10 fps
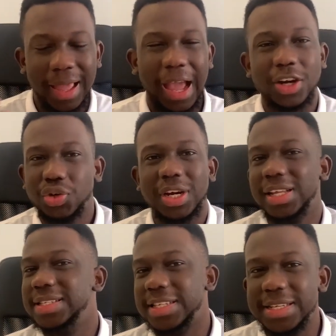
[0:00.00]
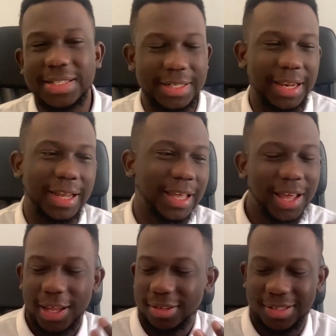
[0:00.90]
trading is easy. Like,
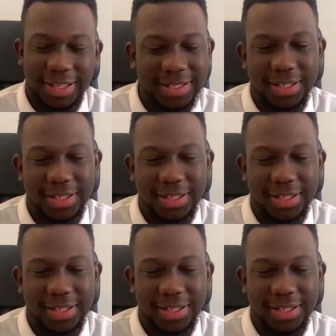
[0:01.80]
is